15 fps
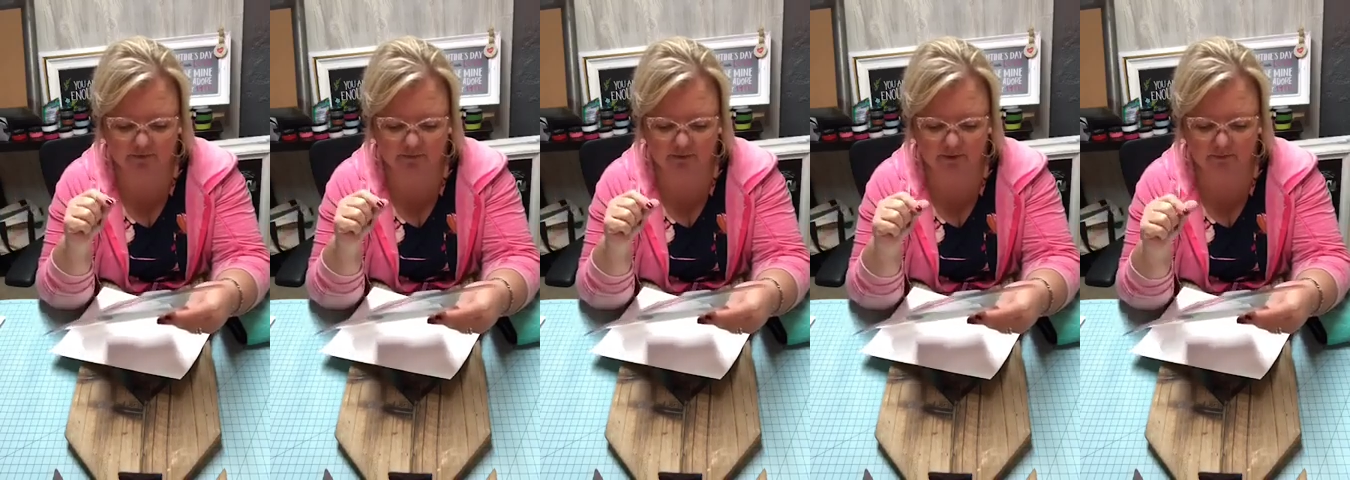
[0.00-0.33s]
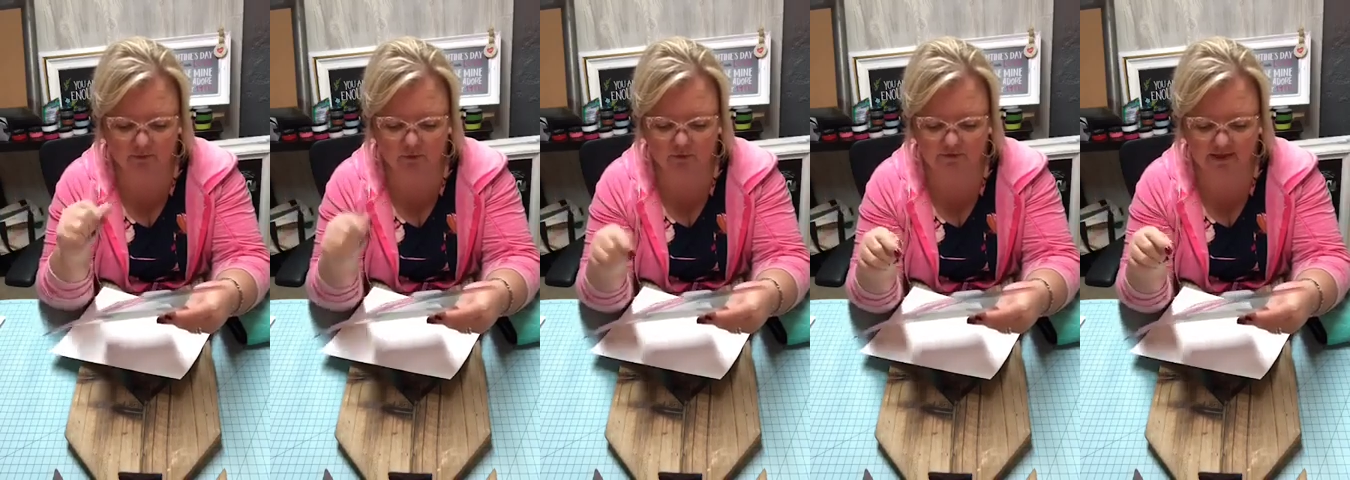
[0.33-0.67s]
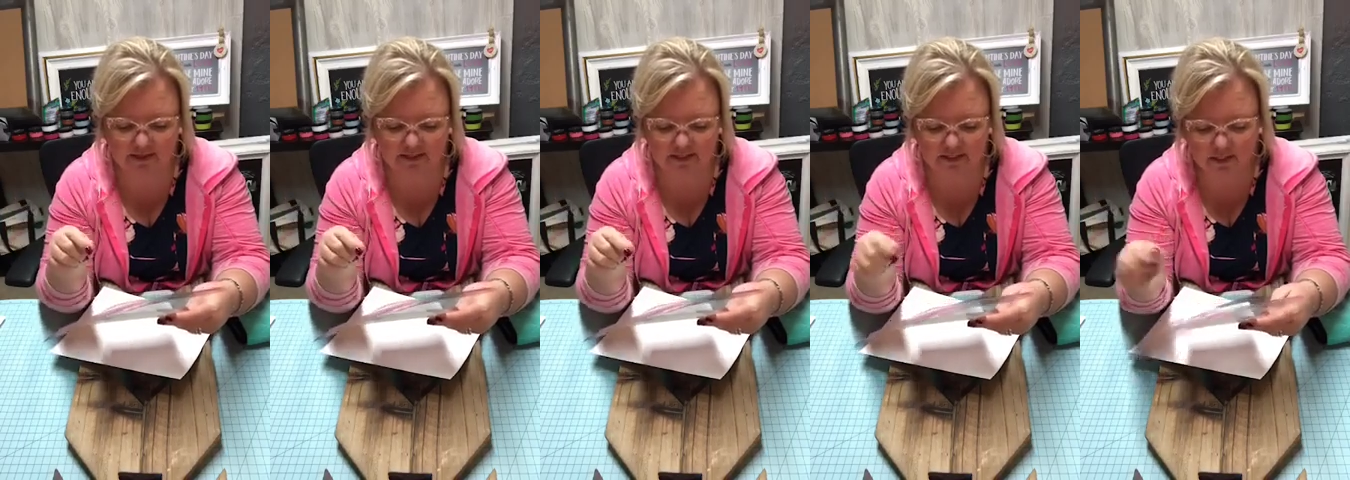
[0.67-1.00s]
remove
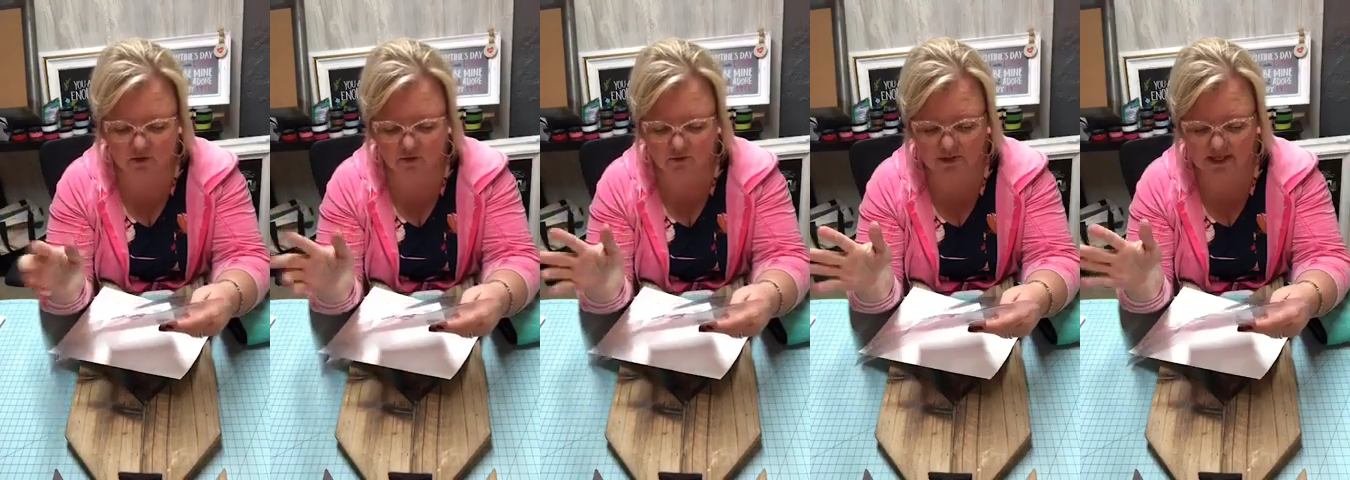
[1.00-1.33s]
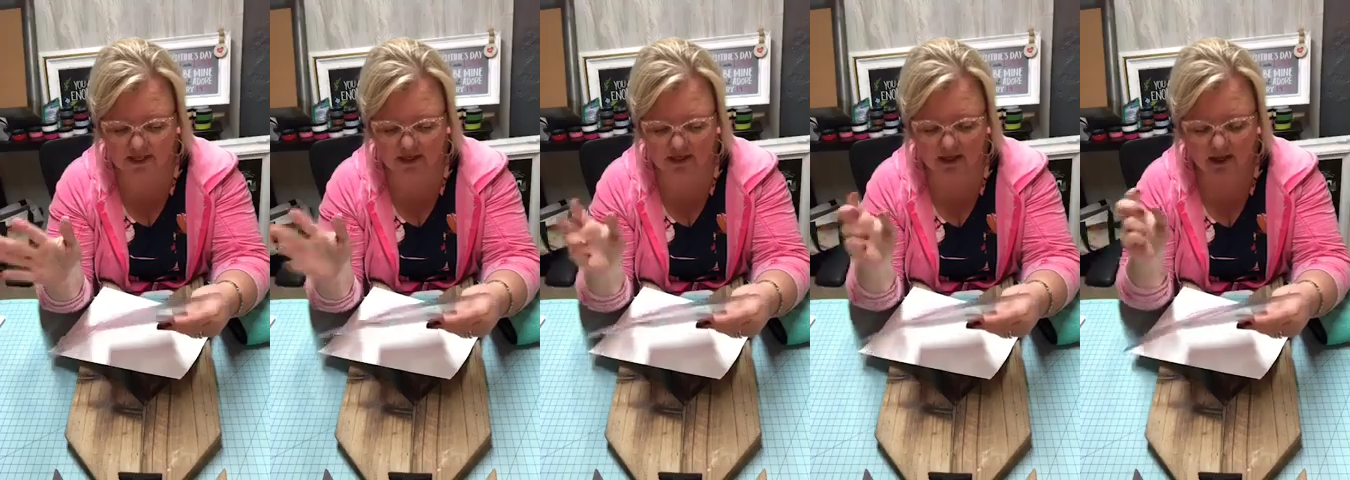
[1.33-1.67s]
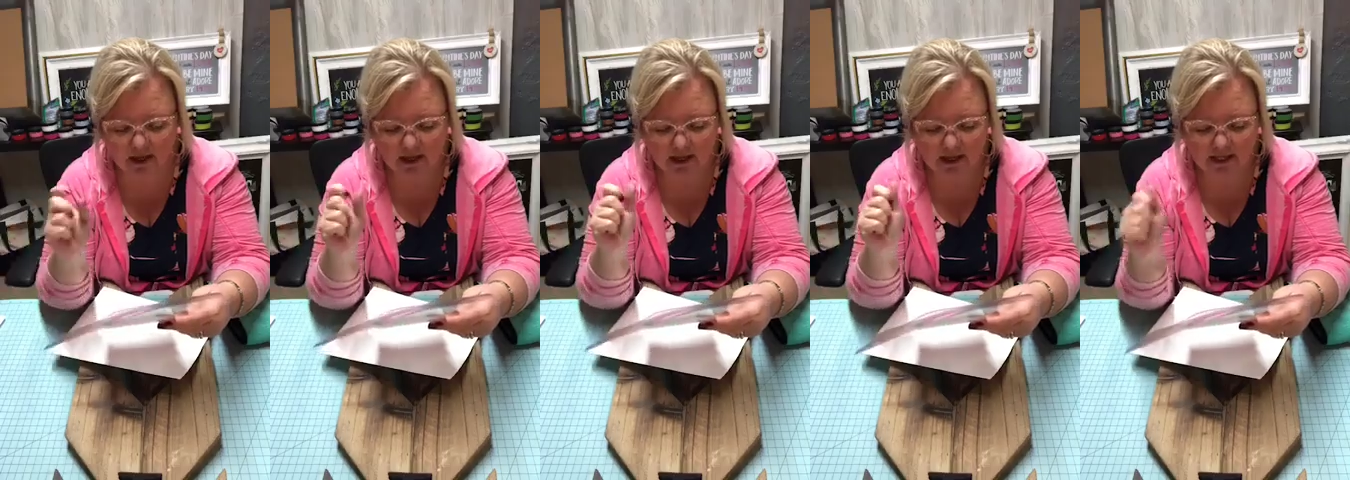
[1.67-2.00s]
it slowly,
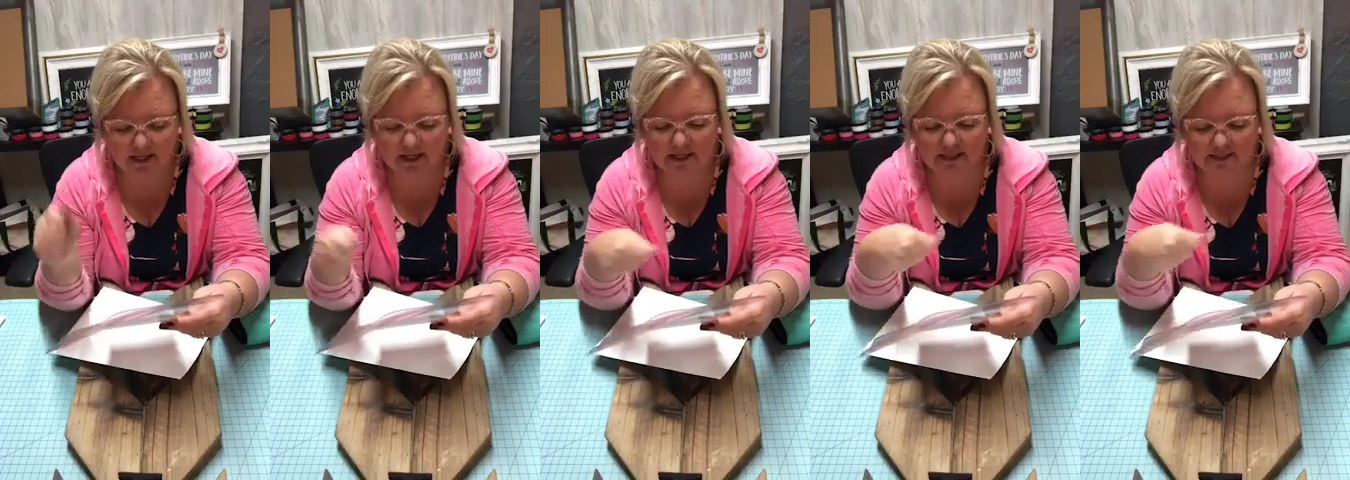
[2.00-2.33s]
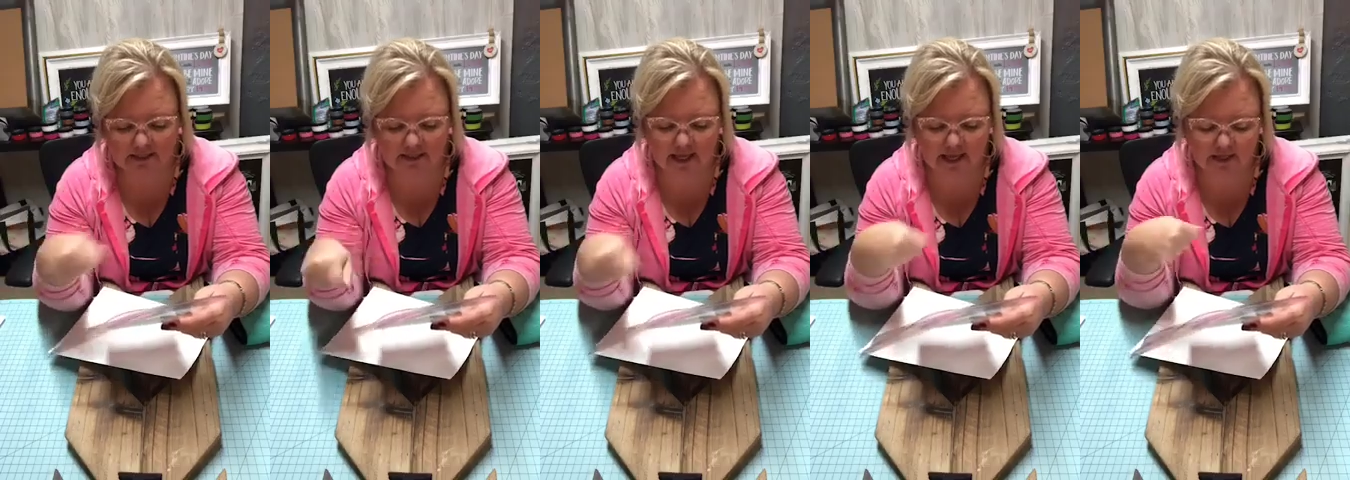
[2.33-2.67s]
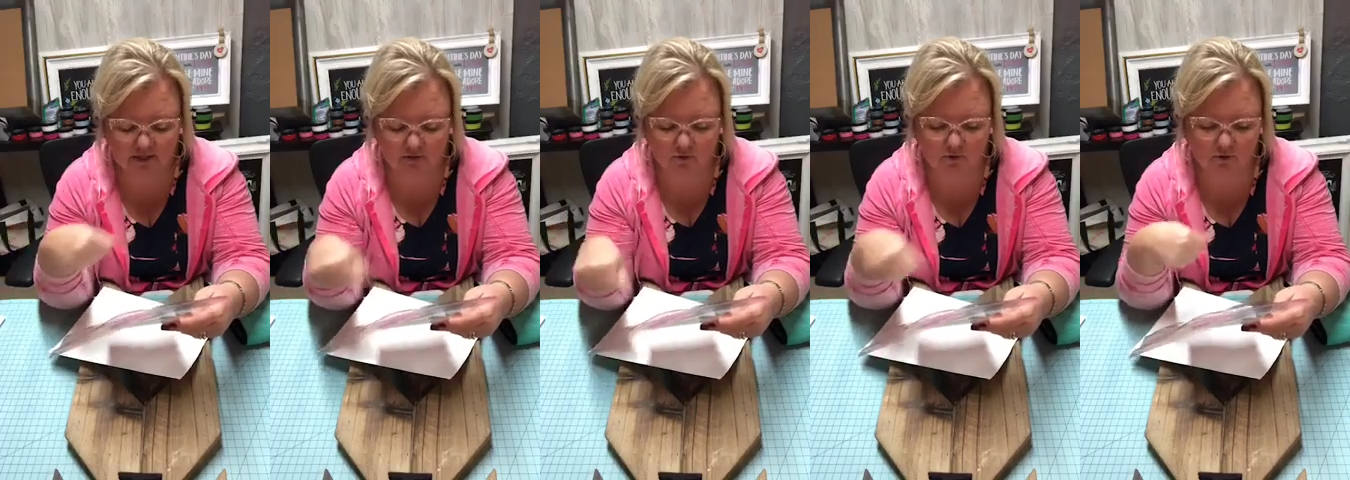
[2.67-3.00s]
heat
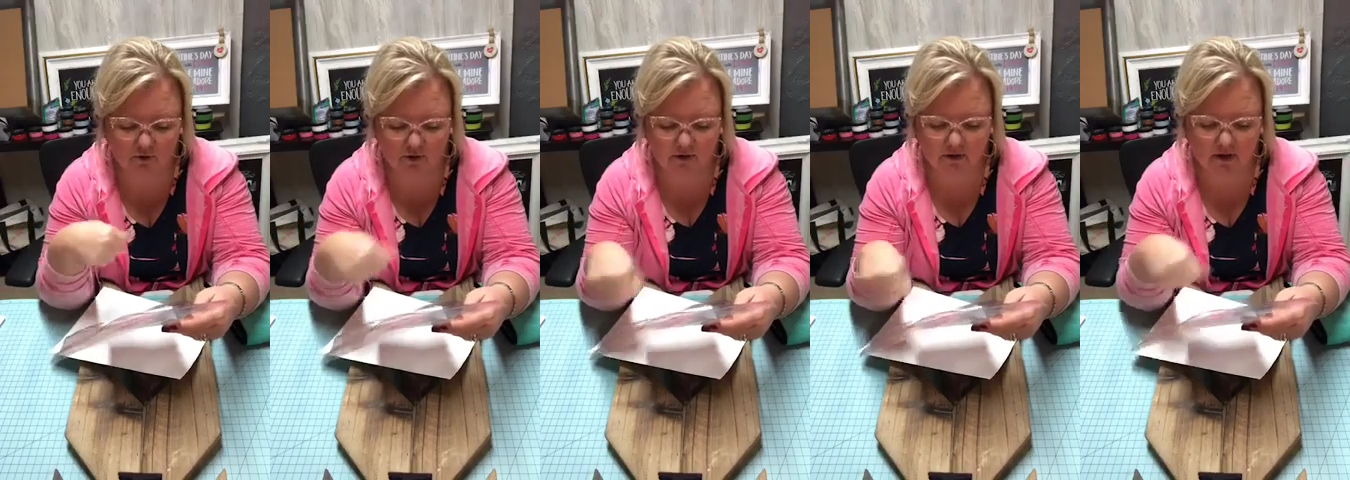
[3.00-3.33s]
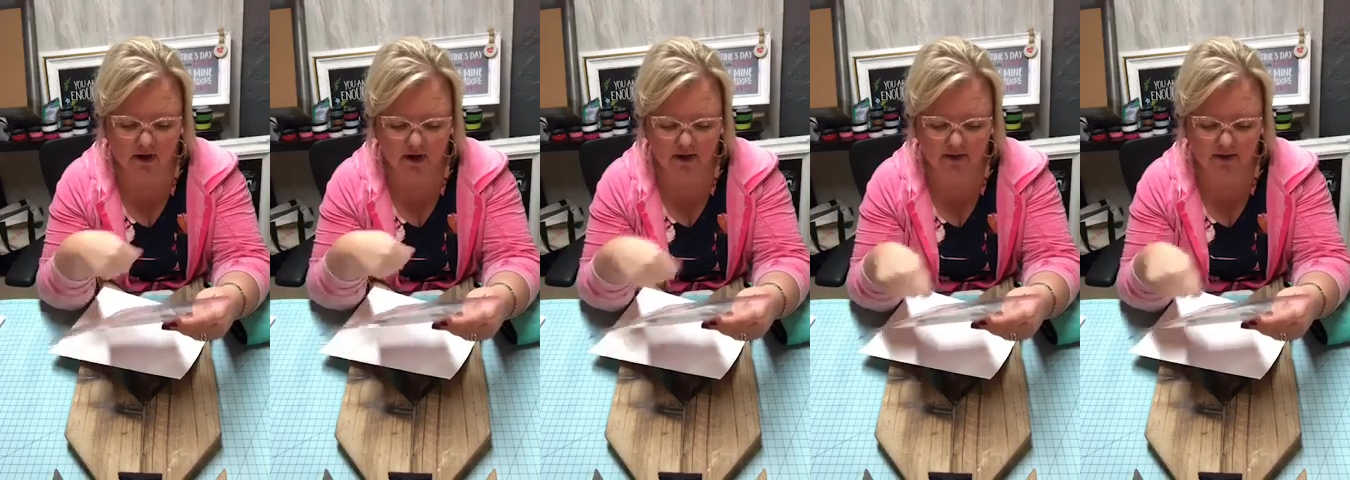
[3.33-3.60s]
set your